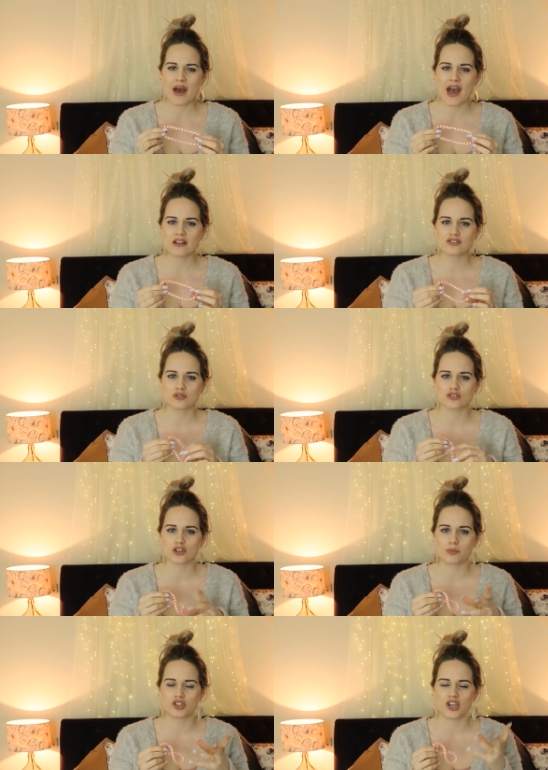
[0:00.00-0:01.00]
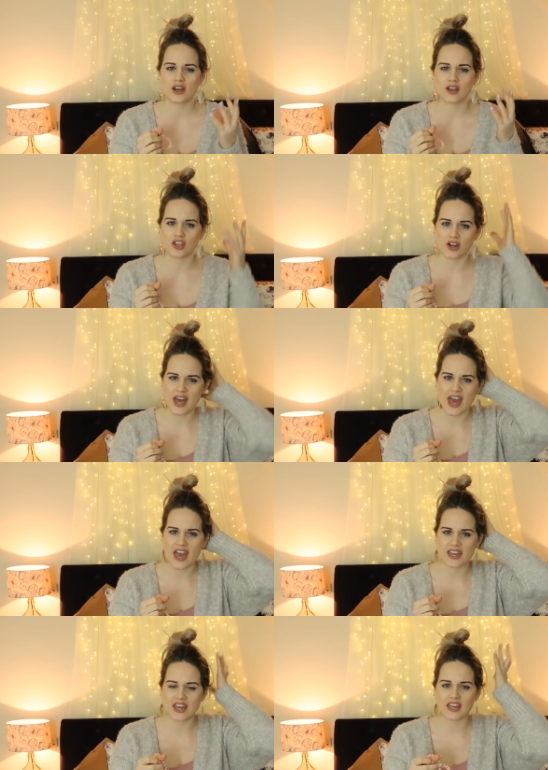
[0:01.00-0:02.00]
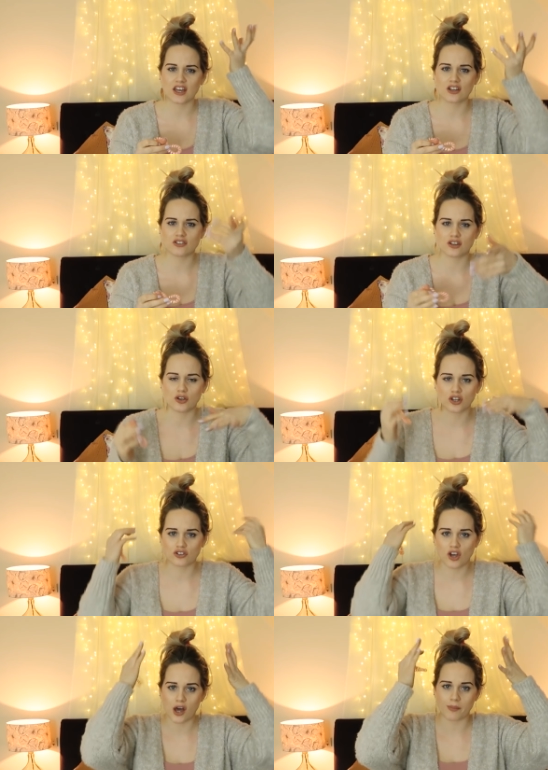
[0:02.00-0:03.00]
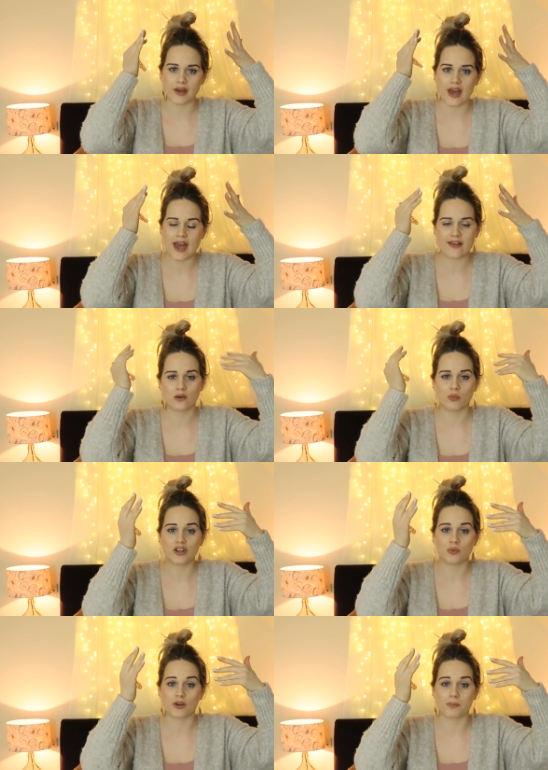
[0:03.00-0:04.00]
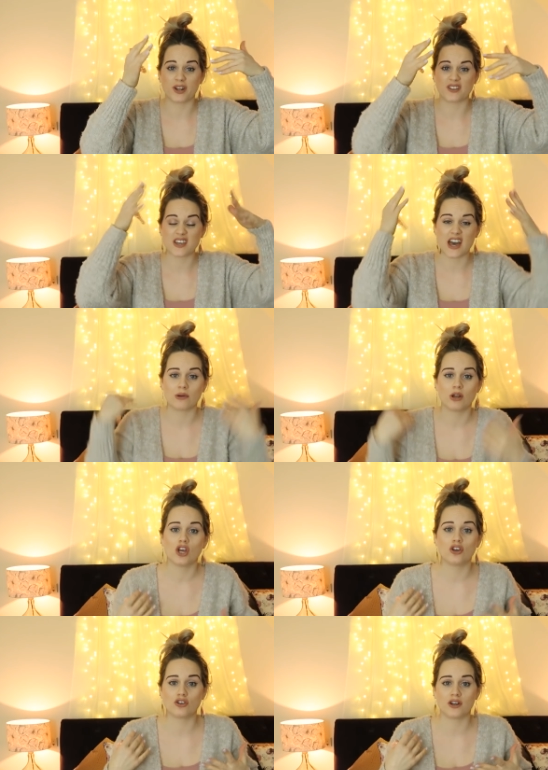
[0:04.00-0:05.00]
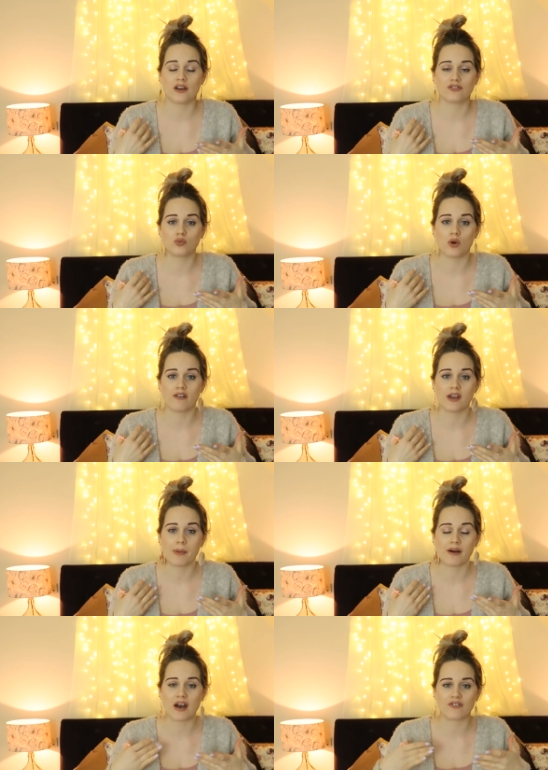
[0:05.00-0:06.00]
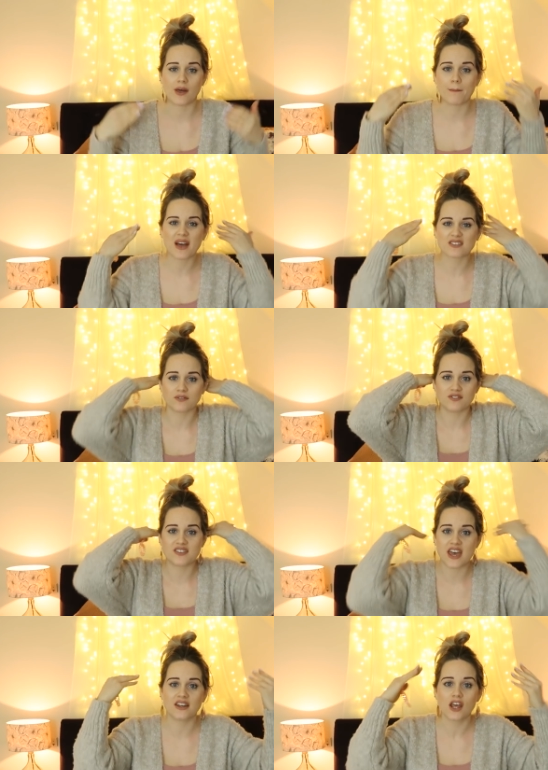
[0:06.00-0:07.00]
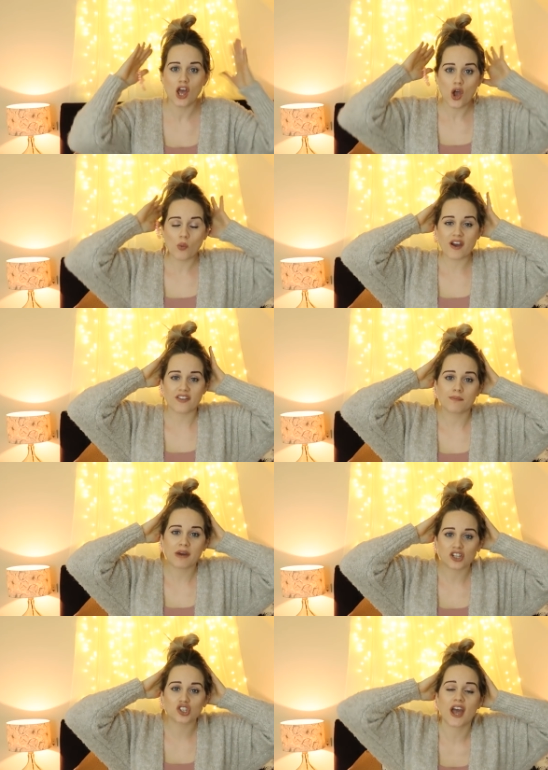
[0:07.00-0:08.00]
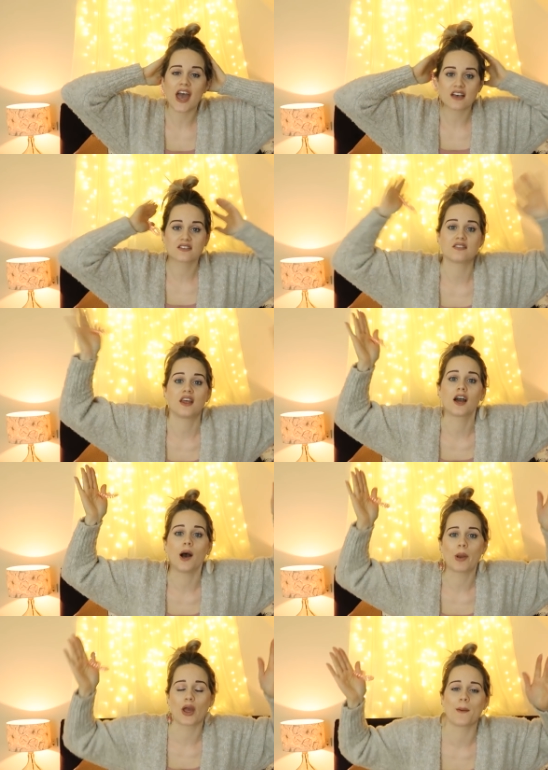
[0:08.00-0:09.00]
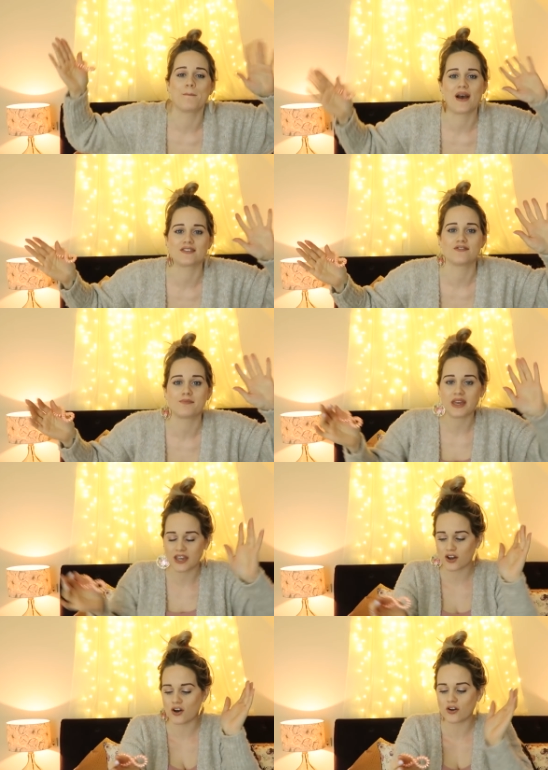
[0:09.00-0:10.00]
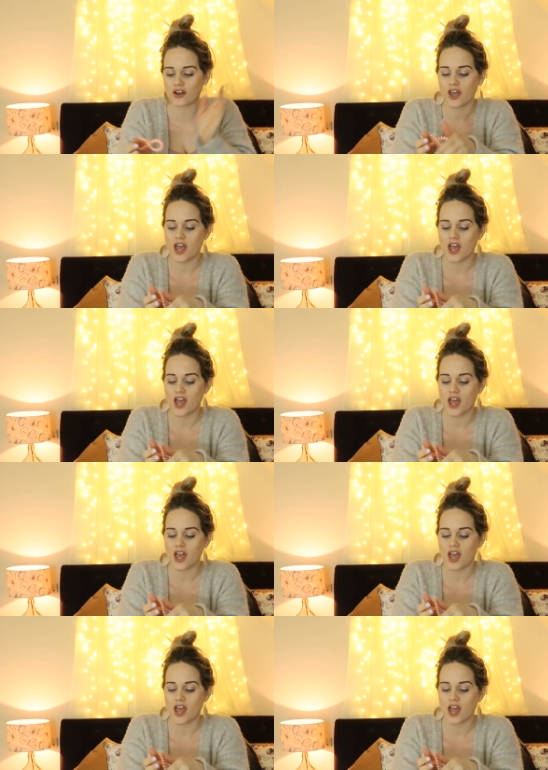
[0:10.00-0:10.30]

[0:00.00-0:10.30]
bands, so it stops your hair kinking, so you can tie up your hair and then when you want to put it down you don't have to worry about having that massive den where it then makes your hair stick up like a massive peacock.